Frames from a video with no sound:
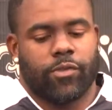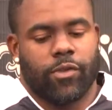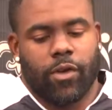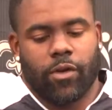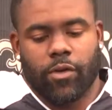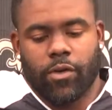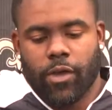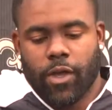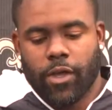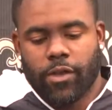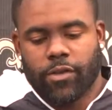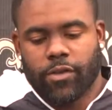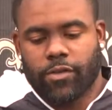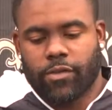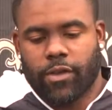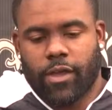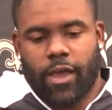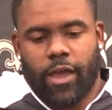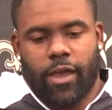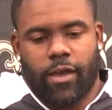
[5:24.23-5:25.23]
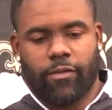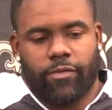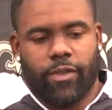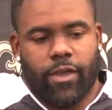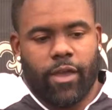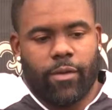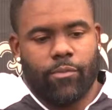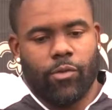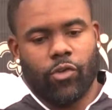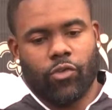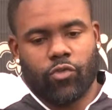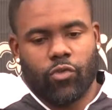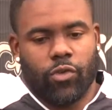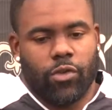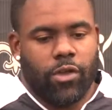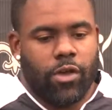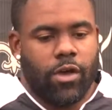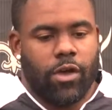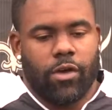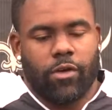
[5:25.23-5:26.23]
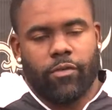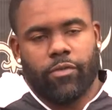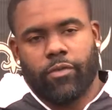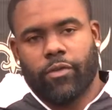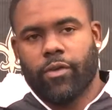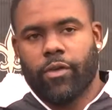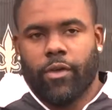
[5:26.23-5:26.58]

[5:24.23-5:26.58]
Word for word: So just to have that mutual love,